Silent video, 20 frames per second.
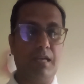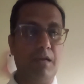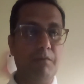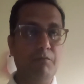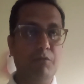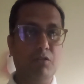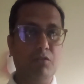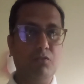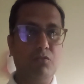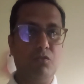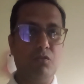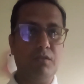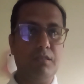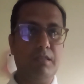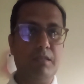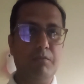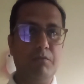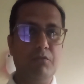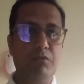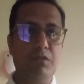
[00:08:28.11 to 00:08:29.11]
I'm not
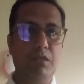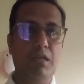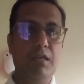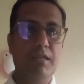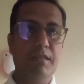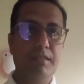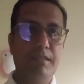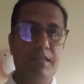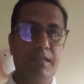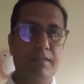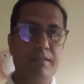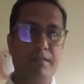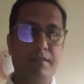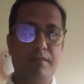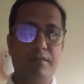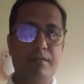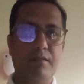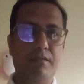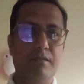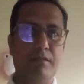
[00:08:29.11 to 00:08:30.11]
talking about,
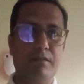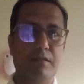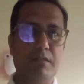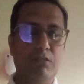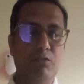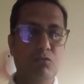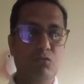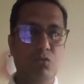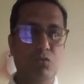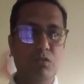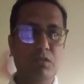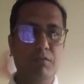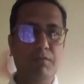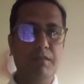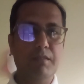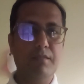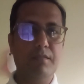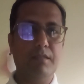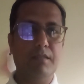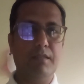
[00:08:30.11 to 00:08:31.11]
yes, you don't
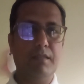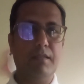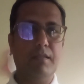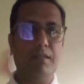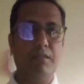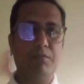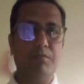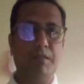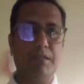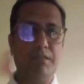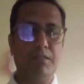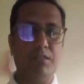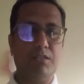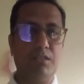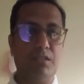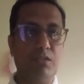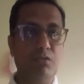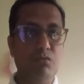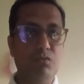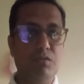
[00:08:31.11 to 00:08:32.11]
even set an
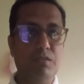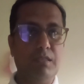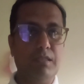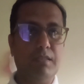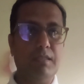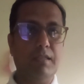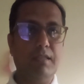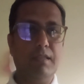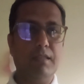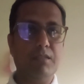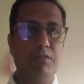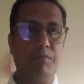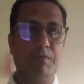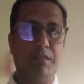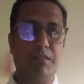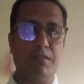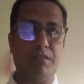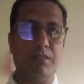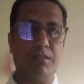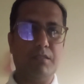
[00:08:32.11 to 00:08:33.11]
expectation, you set an
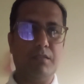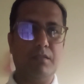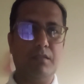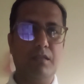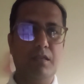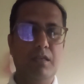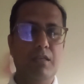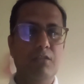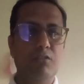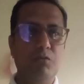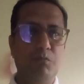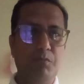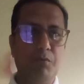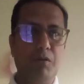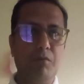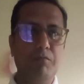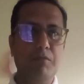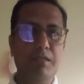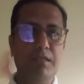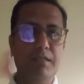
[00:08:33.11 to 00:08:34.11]
expectation. So
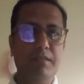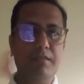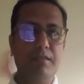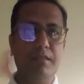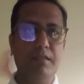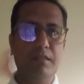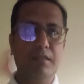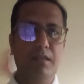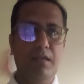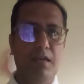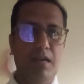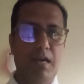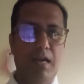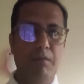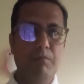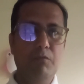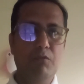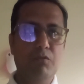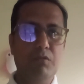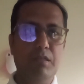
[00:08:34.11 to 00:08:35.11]
probably let's say
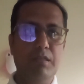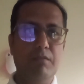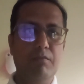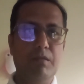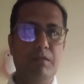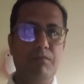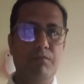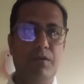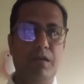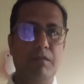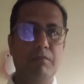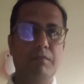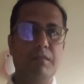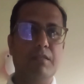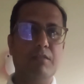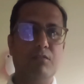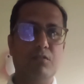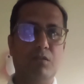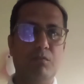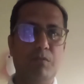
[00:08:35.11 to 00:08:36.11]
I'm looking even 5
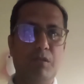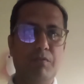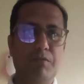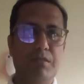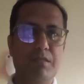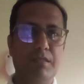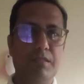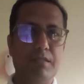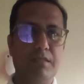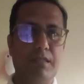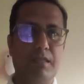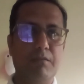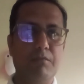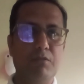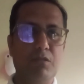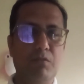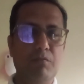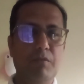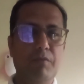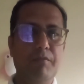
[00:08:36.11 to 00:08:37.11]
times or maybe 6
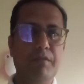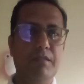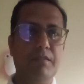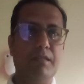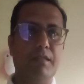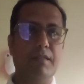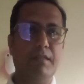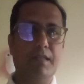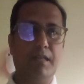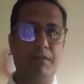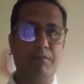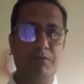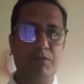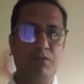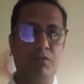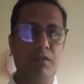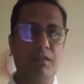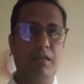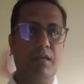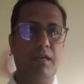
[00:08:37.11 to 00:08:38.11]
times or maybe 10 times
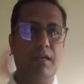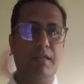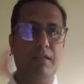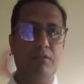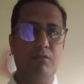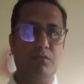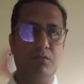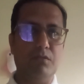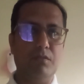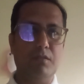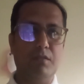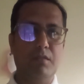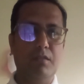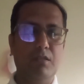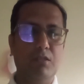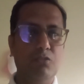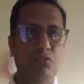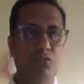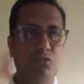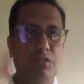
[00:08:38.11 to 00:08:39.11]
on a higher note.
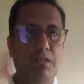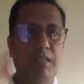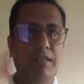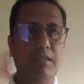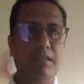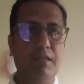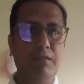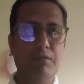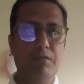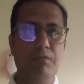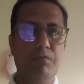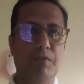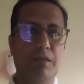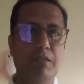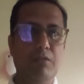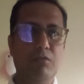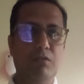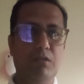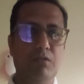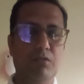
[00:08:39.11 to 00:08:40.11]
So 10 times if I
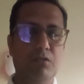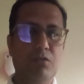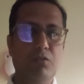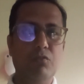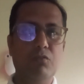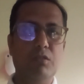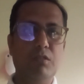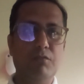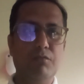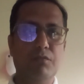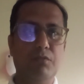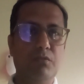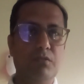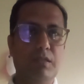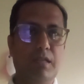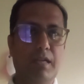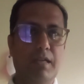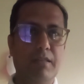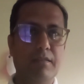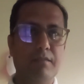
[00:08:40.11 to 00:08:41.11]
look out on 24
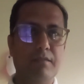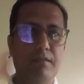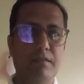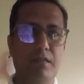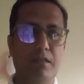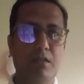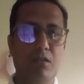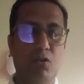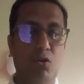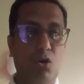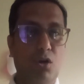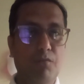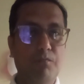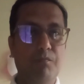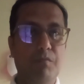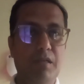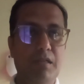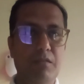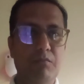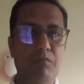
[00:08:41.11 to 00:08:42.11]
lakhs of
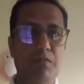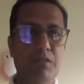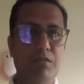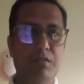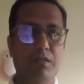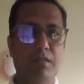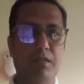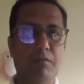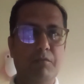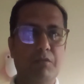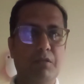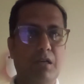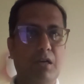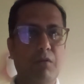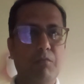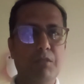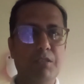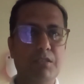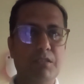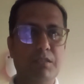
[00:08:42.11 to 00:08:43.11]
my investment amount,
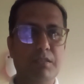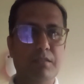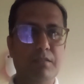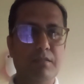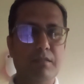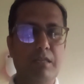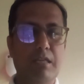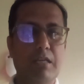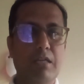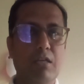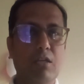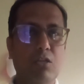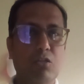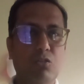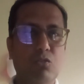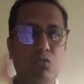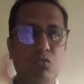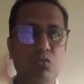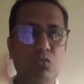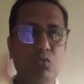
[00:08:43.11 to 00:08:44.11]
how much it is?
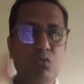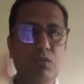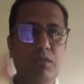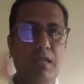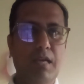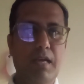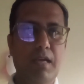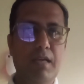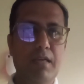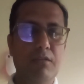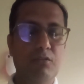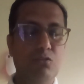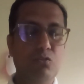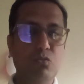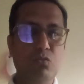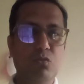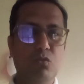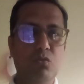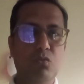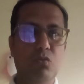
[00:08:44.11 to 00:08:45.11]
2 lakh,
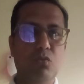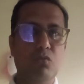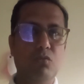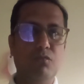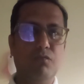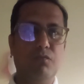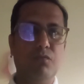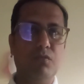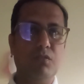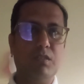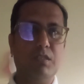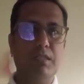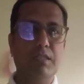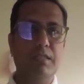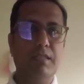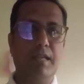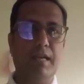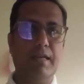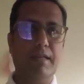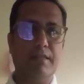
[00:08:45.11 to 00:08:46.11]
2 crore 40
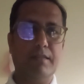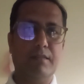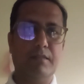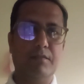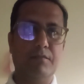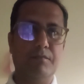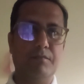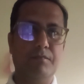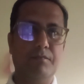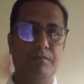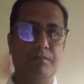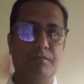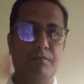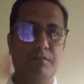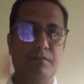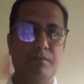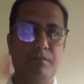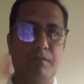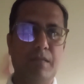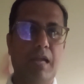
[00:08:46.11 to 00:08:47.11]
lakh,
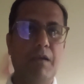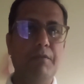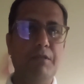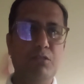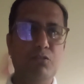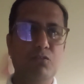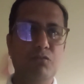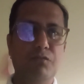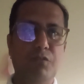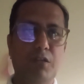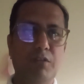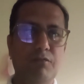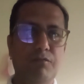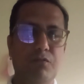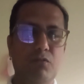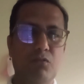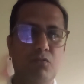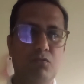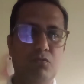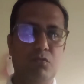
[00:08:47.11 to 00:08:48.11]
I mean
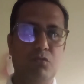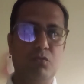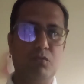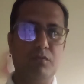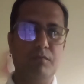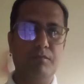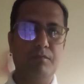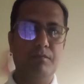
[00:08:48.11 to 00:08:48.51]
2.4 crore.